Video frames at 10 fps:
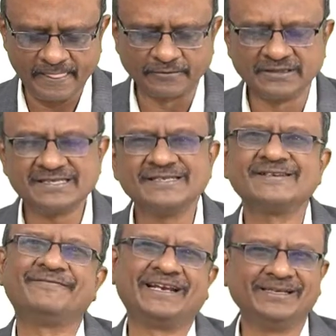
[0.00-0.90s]
Now, this is
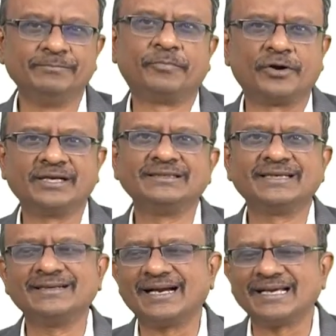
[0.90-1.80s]
a very important
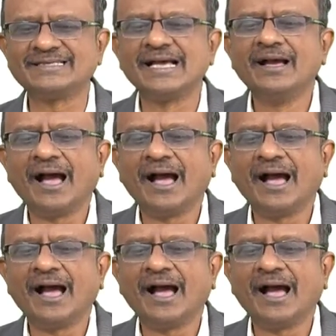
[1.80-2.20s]
thing, guys.